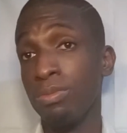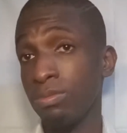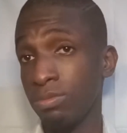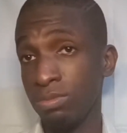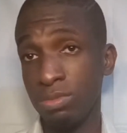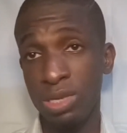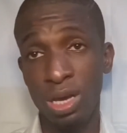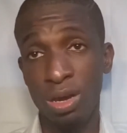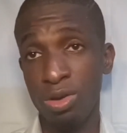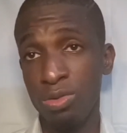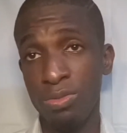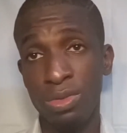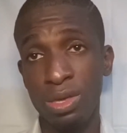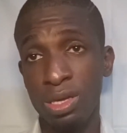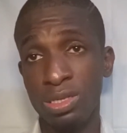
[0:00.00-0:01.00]
their home
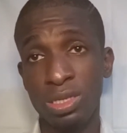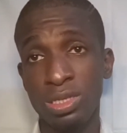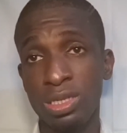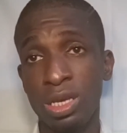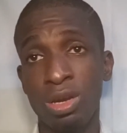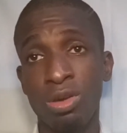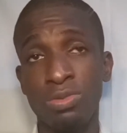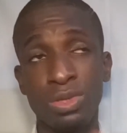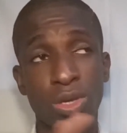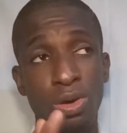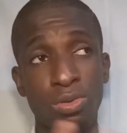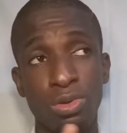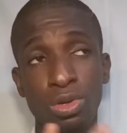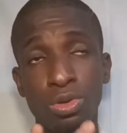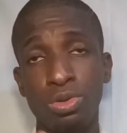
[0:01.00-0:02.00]
theater setups
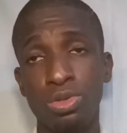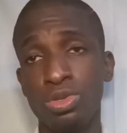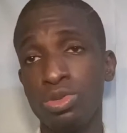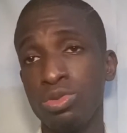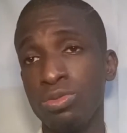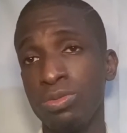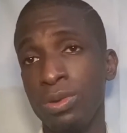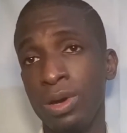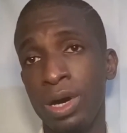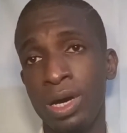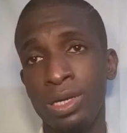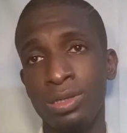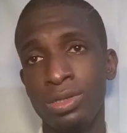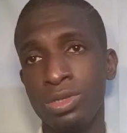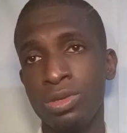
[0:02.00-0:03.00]
on YouTube
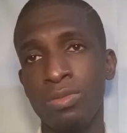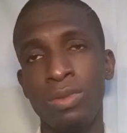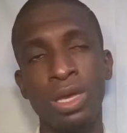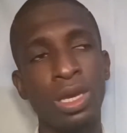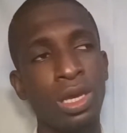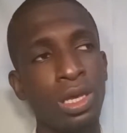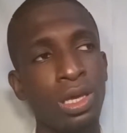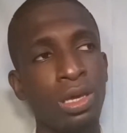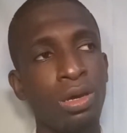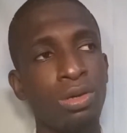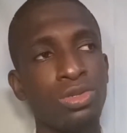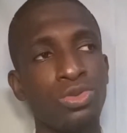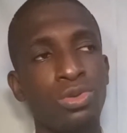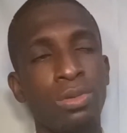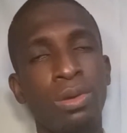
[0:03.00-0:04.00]
and so many
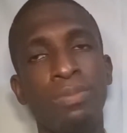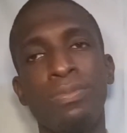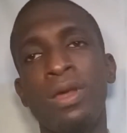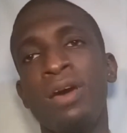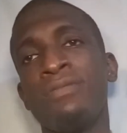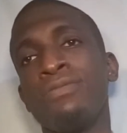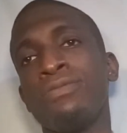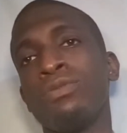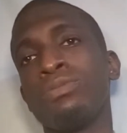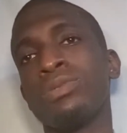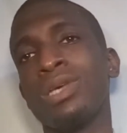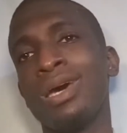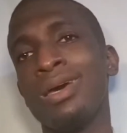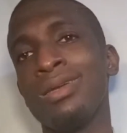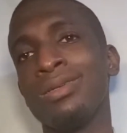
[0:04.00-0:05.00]
streaming platforms.
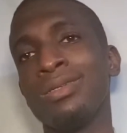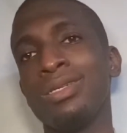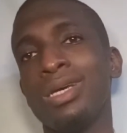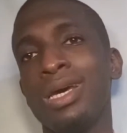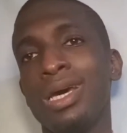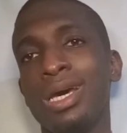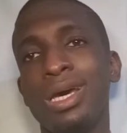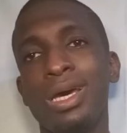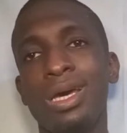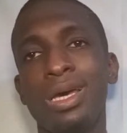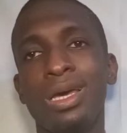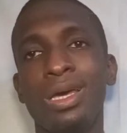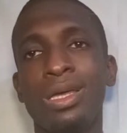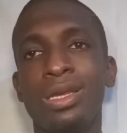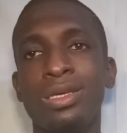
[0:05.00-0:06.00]
And
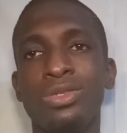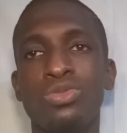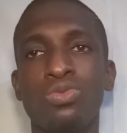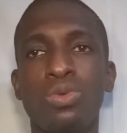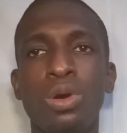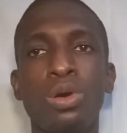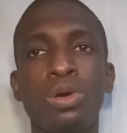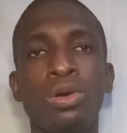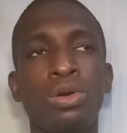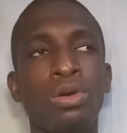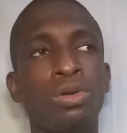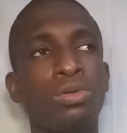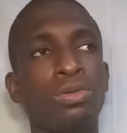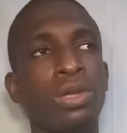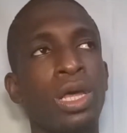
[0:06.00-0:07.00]
it is wrong
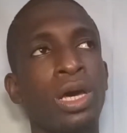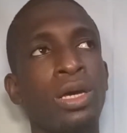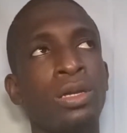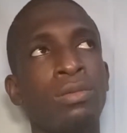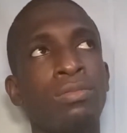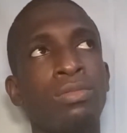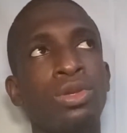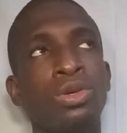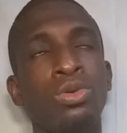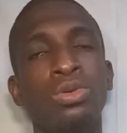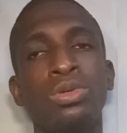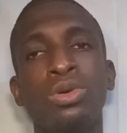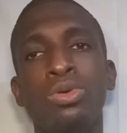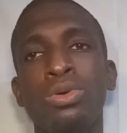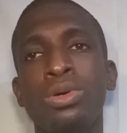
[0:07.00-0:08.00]
that you
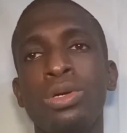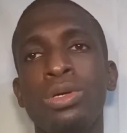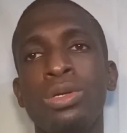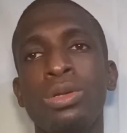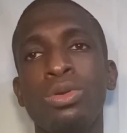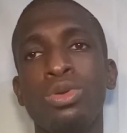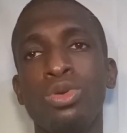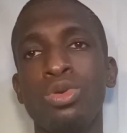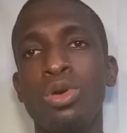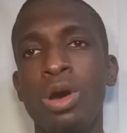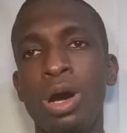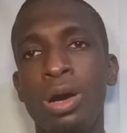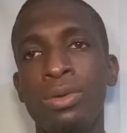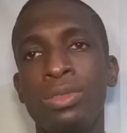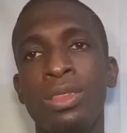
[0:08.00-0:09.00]
go
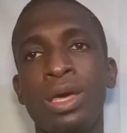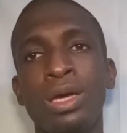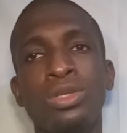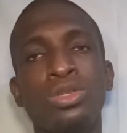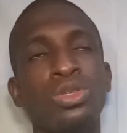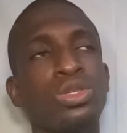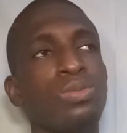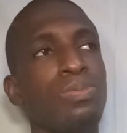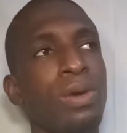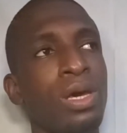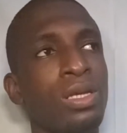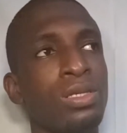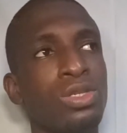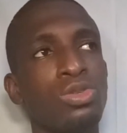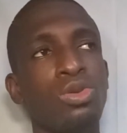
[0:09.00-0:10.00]
out there to
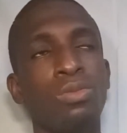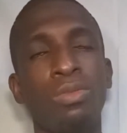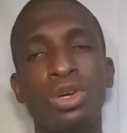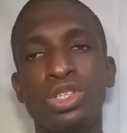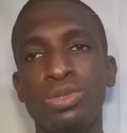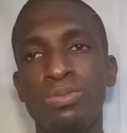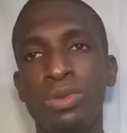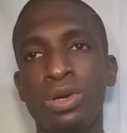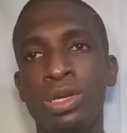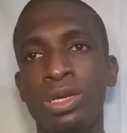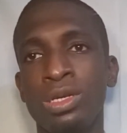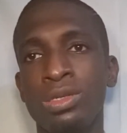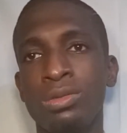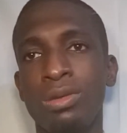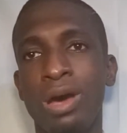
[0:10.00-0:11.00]
spend so much
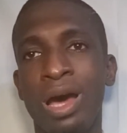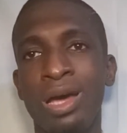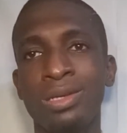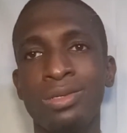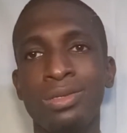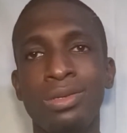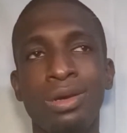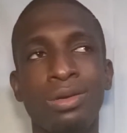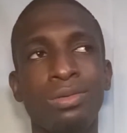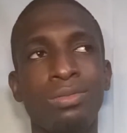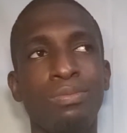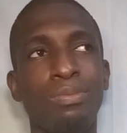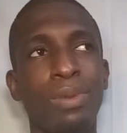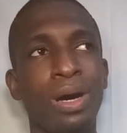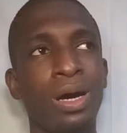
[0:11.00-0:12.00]
money and you
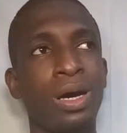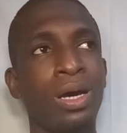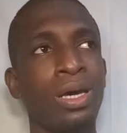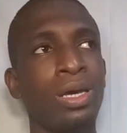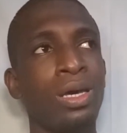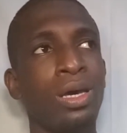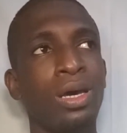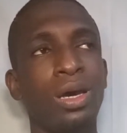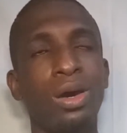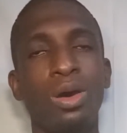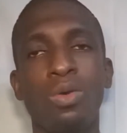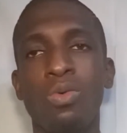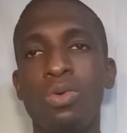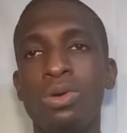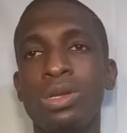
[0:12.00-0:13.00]
don't buy
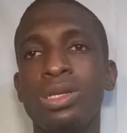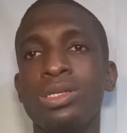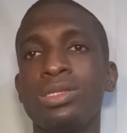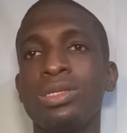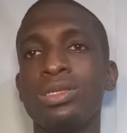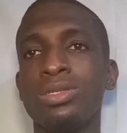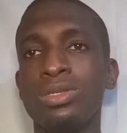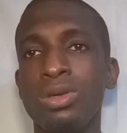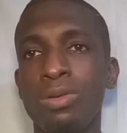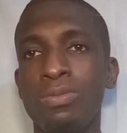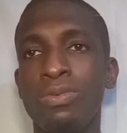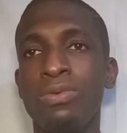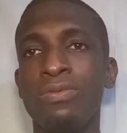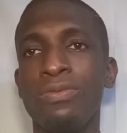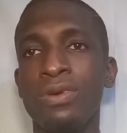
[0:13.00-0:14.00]
quality
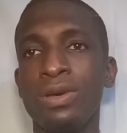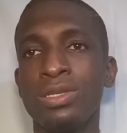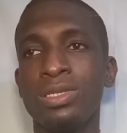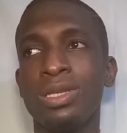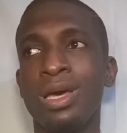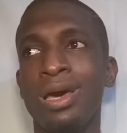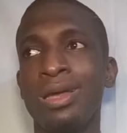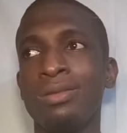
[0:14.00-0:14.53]
subwoofers that